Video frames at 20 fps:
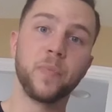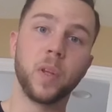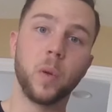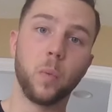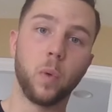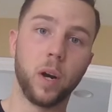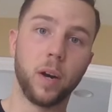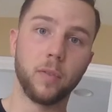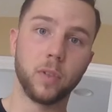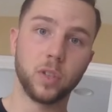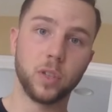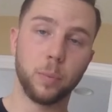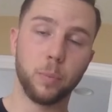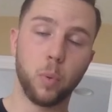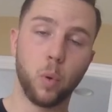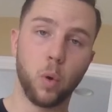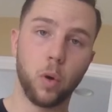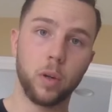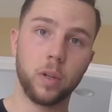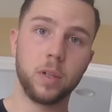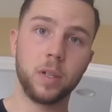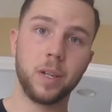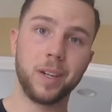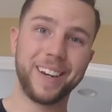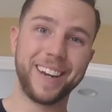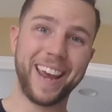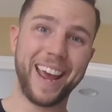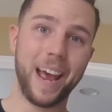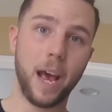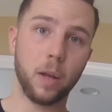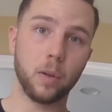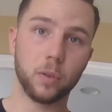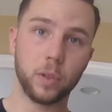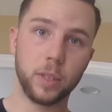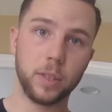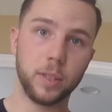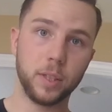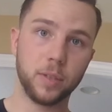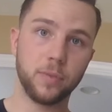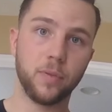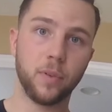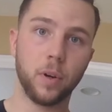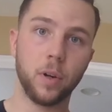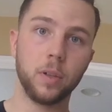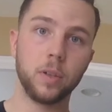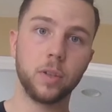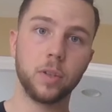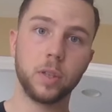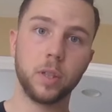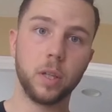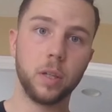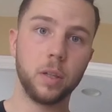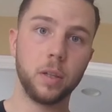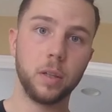whatever's important, calories is first,